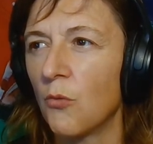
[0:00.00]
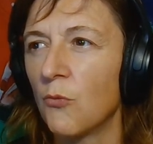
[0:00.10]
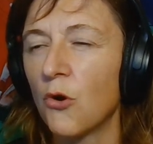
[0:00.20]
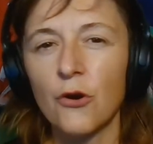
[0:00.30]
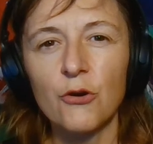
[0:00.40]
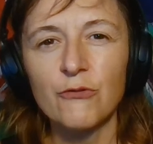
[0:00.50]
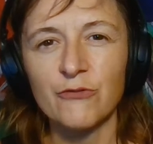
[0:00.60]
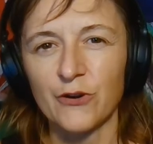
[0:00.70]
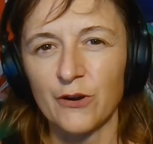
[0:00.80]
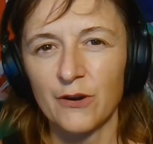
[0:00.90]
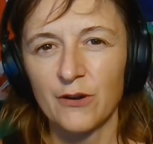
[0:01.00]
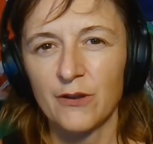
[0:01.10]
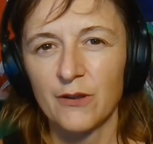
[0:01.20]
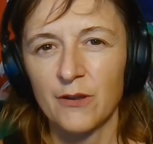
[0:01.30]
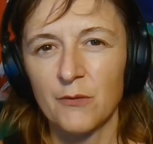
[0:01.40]
Moreover,
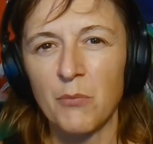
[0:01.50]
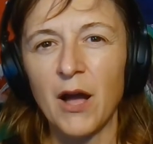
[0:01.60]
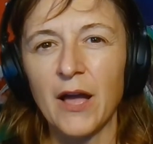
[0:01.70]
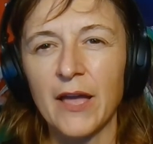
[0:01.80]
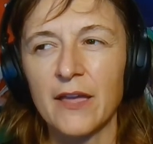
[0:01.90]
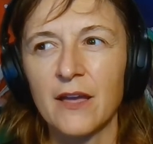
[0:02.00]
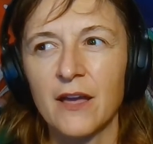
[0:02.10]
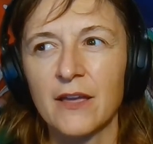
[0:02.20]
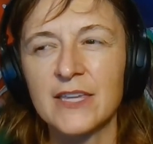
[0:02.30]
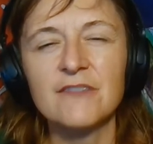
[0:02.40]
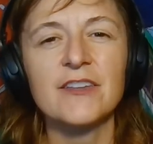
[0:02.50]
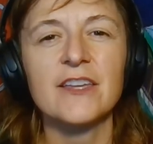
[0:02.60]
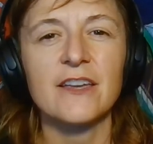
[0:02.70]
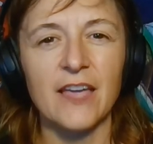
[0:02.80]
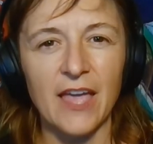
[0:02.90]
by
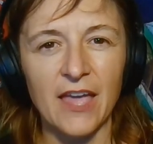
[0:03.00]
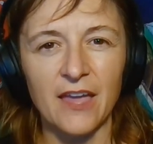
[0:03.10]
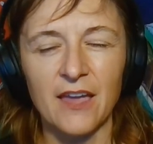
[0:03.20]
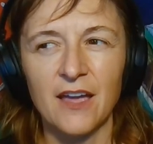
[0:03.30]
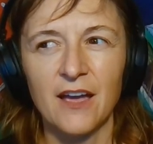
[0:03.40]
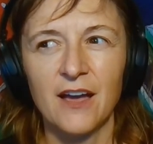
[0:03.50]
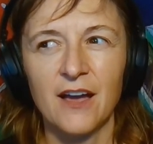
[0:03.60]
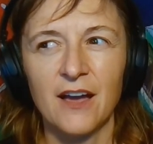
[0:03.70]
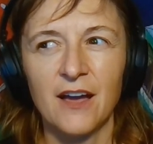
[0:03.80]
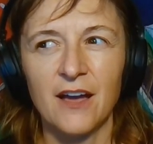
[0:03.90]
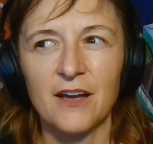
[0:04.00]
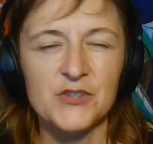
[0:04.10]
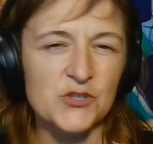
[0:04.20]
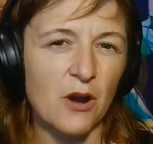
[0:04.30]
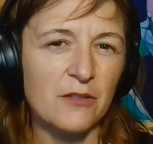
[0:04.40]
giving a
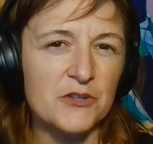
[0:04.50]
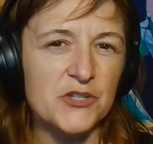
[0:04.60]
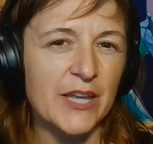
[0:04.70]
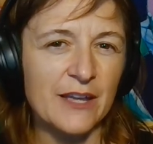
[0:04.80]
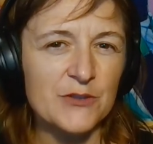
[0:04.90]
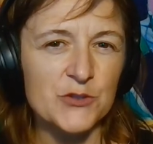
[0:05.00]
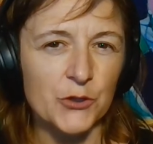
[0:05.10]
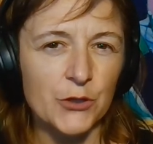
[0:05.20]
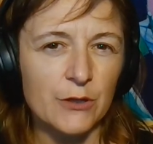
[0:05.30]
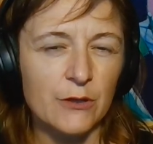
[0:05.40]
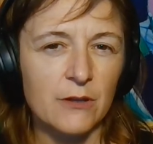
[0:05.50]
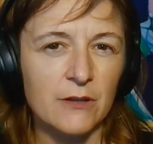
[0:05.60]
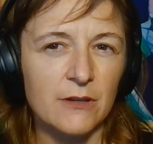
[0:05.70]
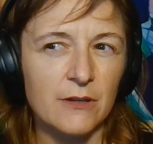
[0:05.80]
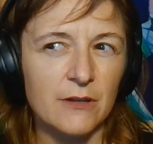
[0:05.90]
astrology answer
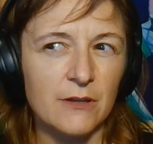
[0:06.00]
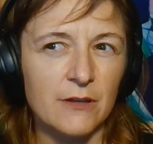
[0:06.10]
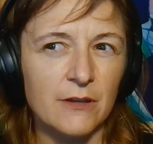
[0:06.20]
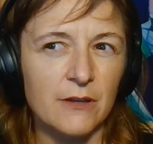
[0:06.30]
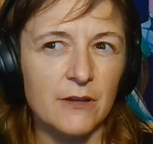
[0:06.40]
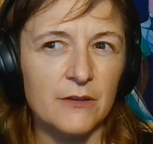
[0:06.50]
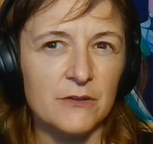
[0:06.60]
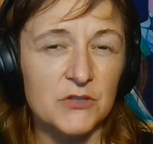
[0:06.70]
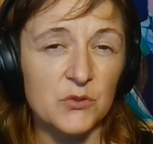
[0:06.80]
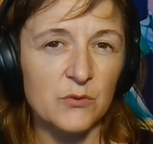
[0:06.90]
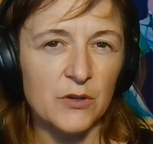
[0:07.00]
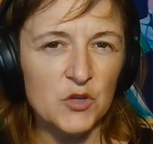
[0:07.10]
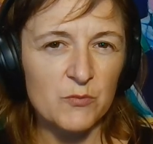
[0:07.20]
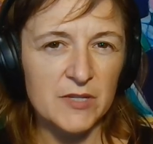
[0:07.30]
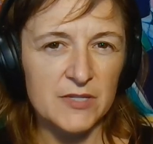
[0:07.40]
to a
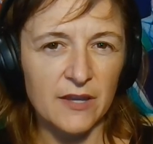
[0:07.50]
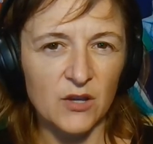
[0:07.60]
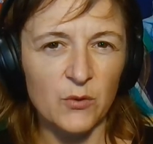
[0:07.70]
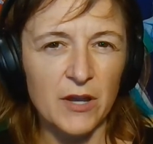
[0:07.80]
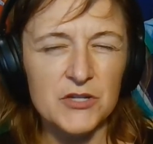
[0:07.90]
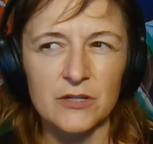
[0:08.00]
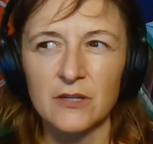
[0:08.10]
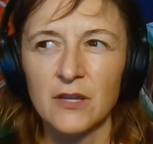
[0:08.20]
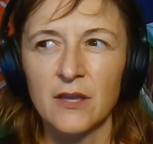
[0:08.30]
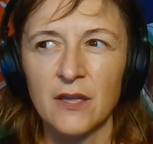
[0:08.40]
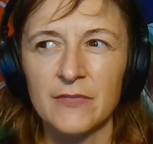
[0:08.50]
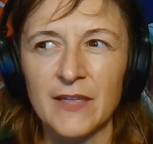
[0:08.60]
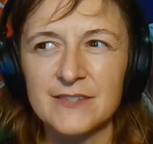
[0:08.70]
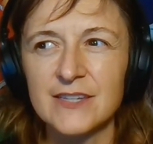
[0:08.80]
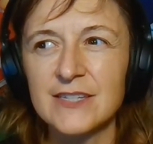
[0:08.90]
human design question,
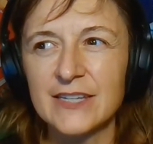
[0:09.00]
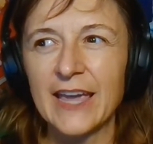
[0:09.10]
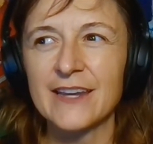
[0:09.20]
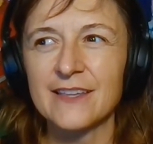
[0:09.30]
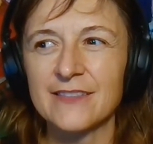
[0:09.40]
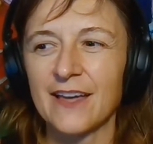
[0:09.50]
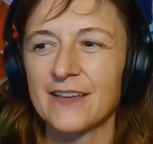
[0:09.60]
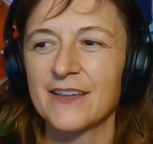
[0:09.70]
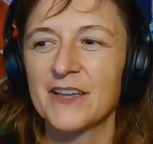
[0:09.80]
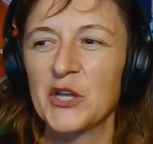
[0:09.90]
that's indicating that